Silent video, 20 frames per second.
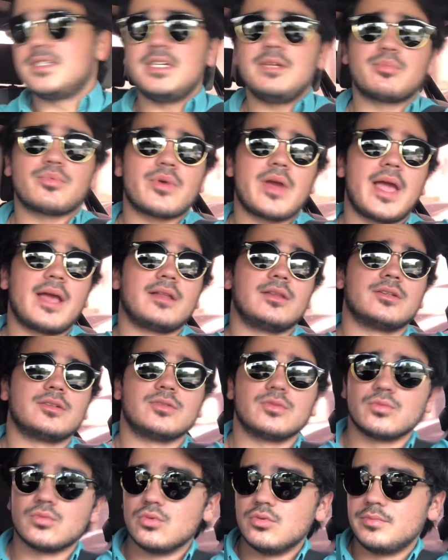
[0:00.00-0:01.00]
Jeep Wrangler
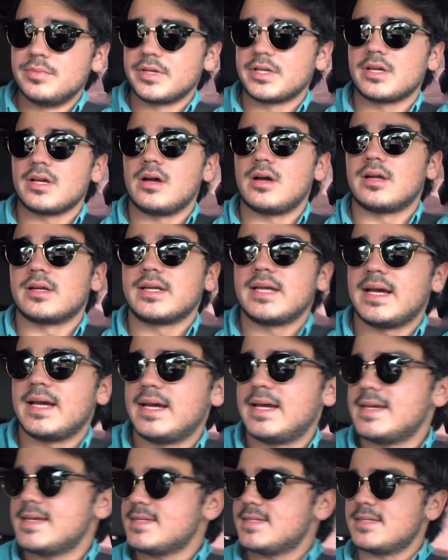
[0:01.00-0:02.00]
Rubicon,
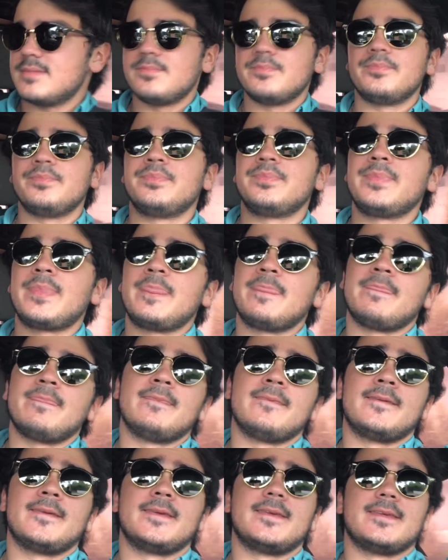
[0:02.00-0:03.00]
guys.
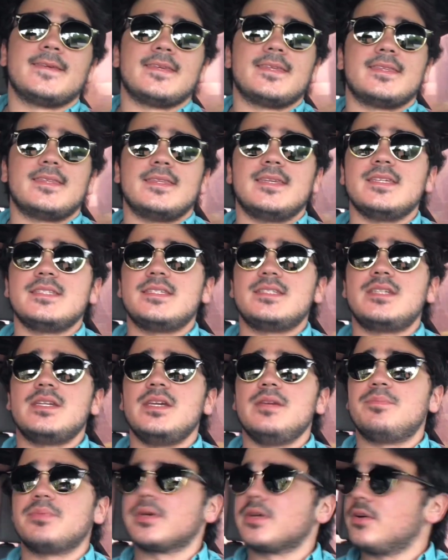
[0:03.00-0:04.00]
This
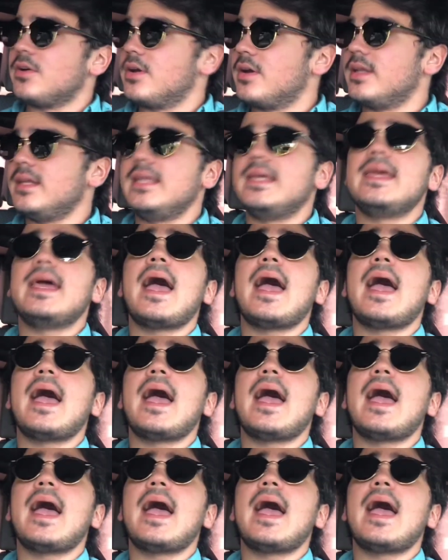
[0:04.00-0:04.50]
Jeep currently